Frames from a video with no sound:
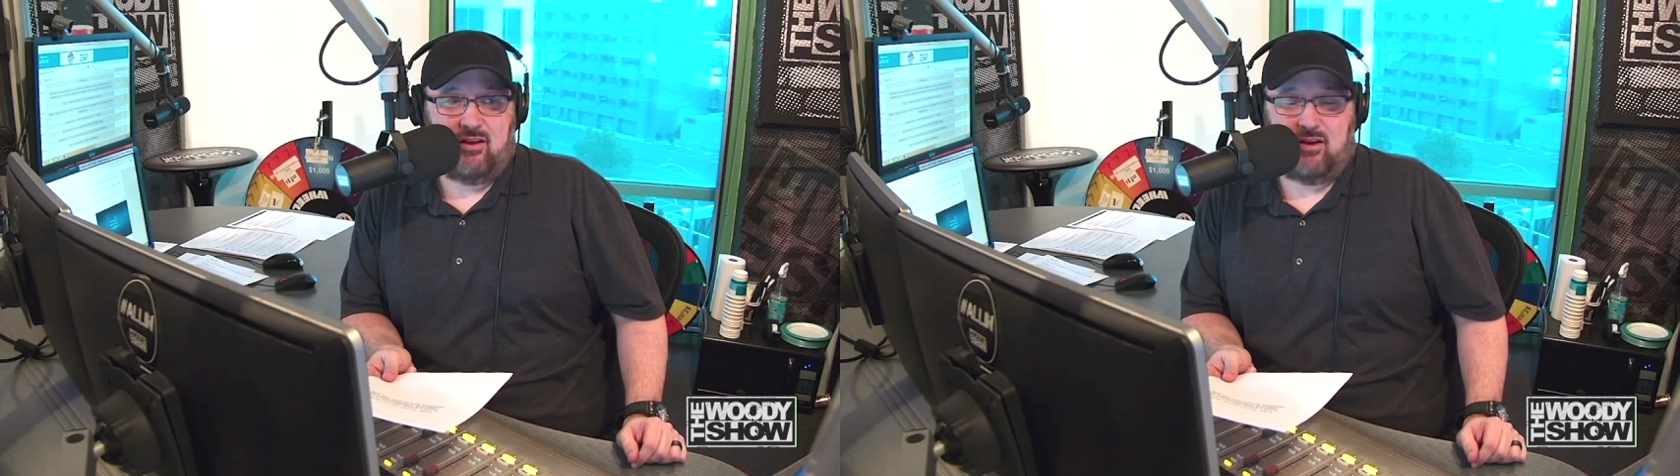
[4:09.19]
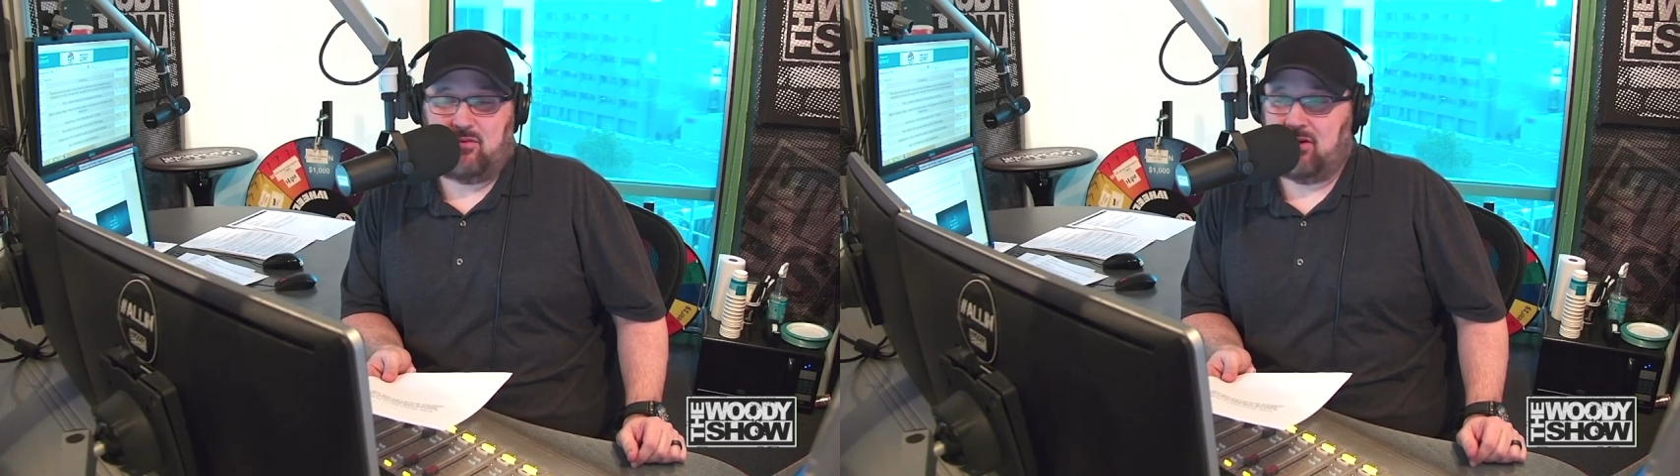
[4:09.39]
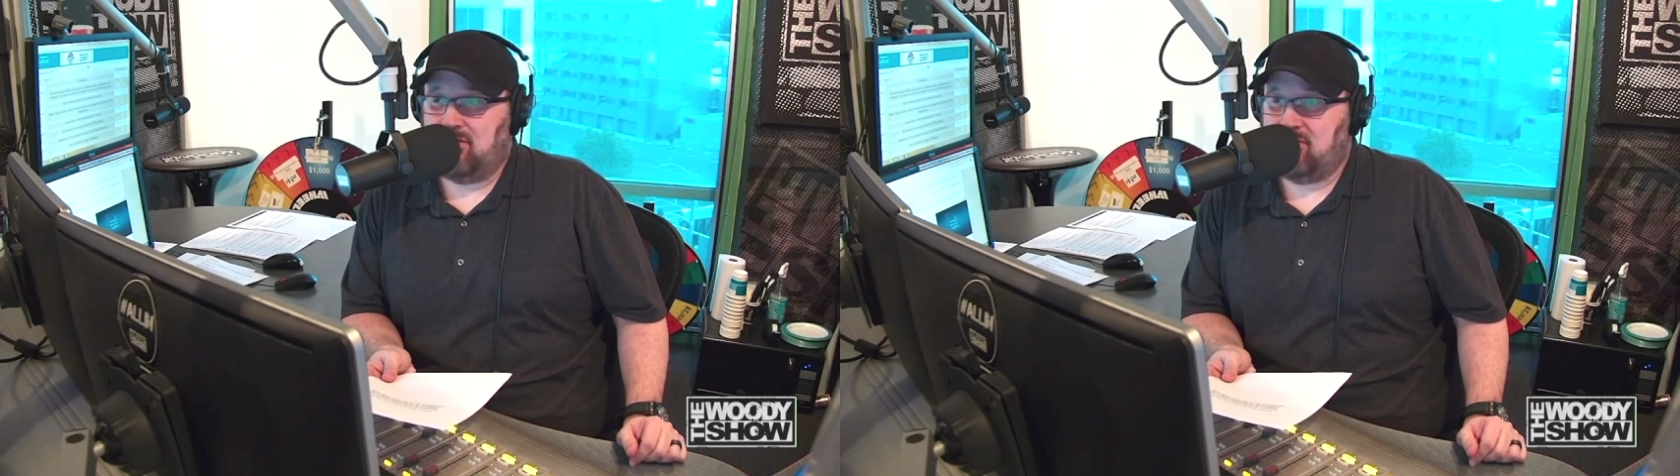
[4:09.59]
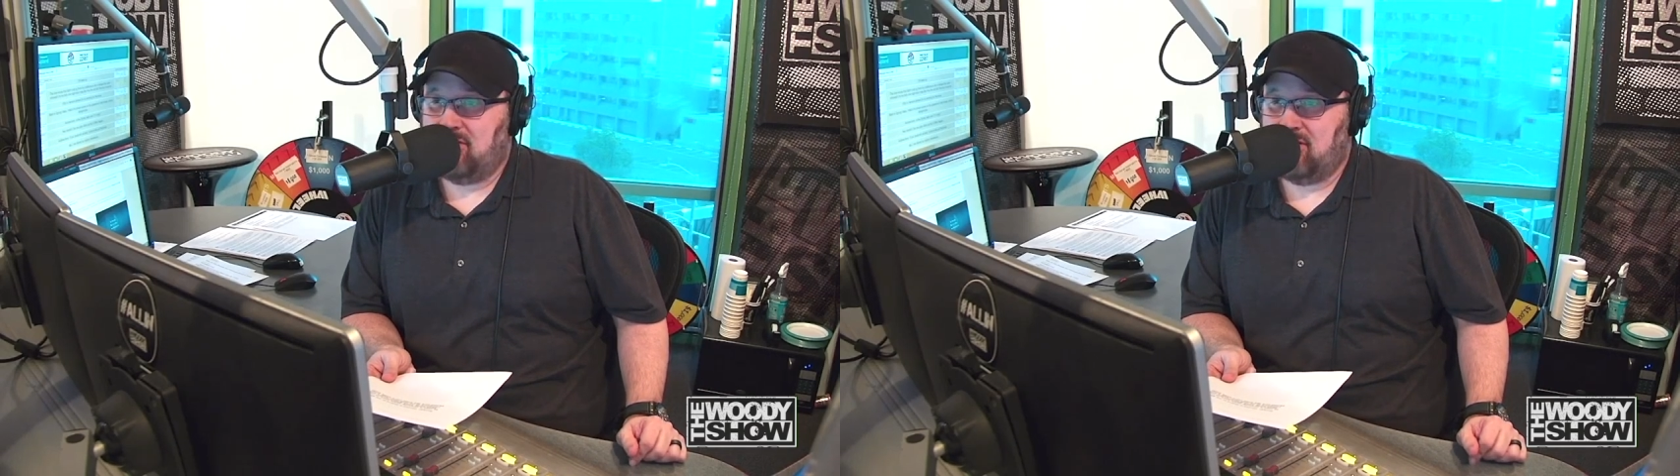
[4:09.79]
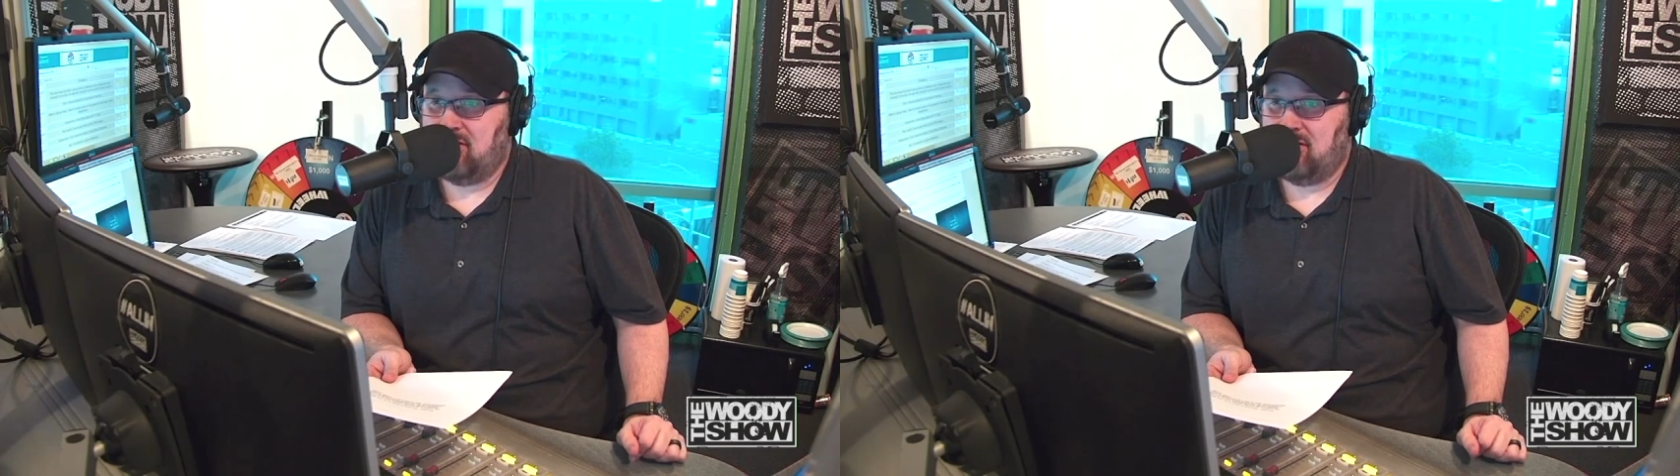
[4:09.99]
Uh, no,
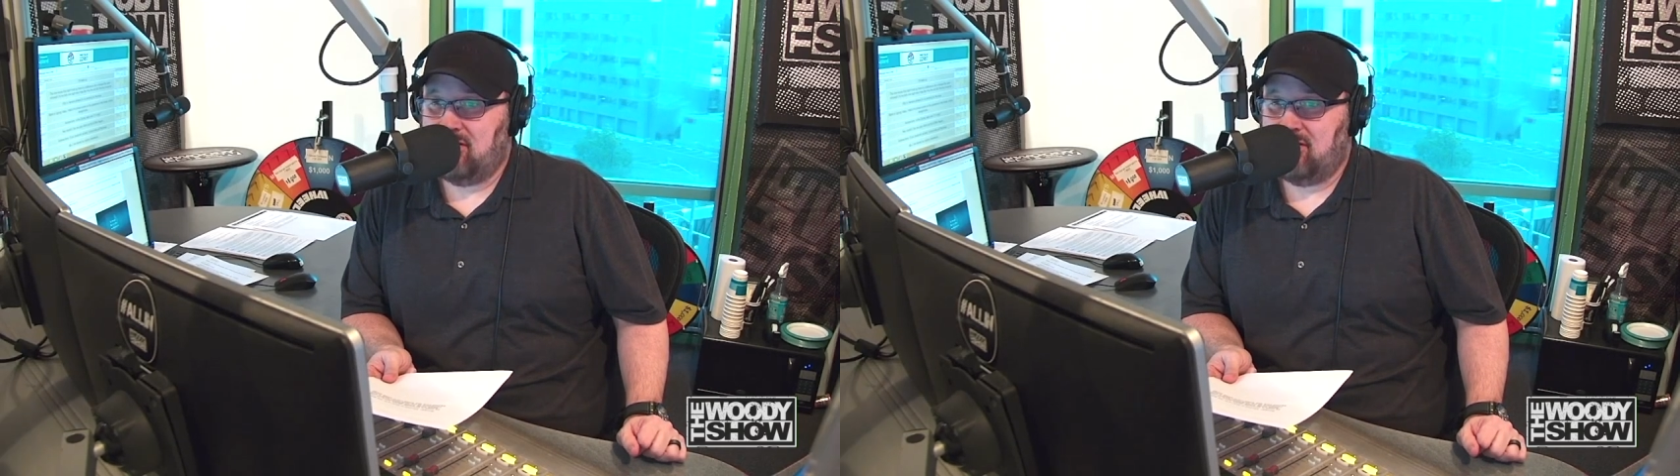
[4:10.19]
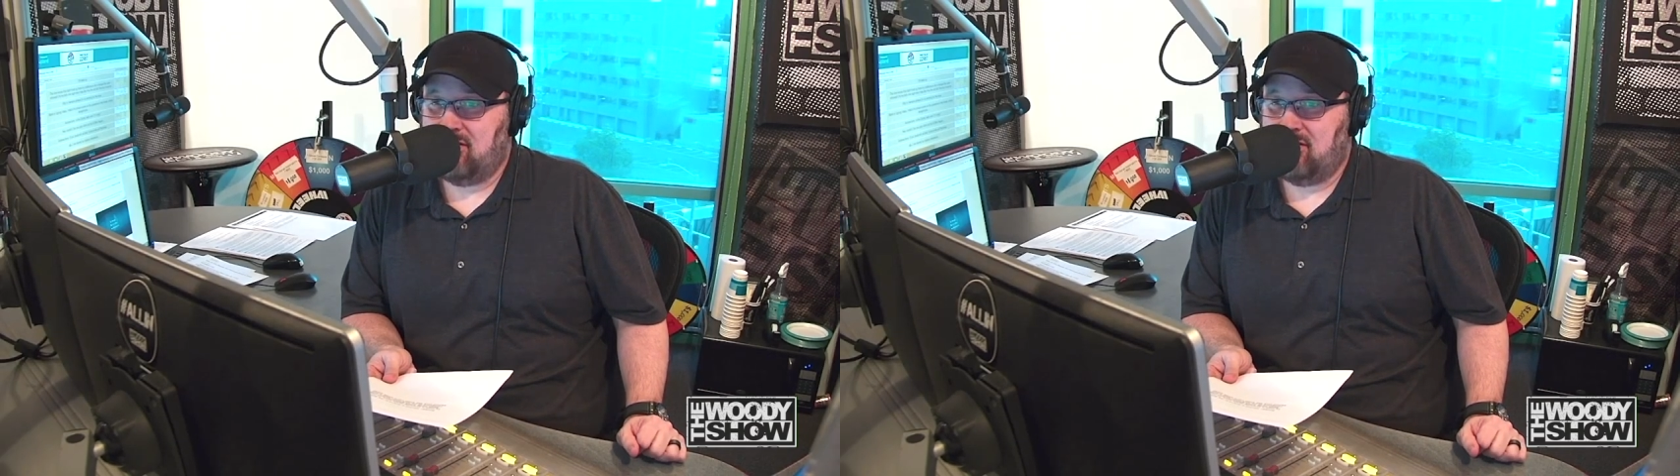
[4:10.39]
no, no.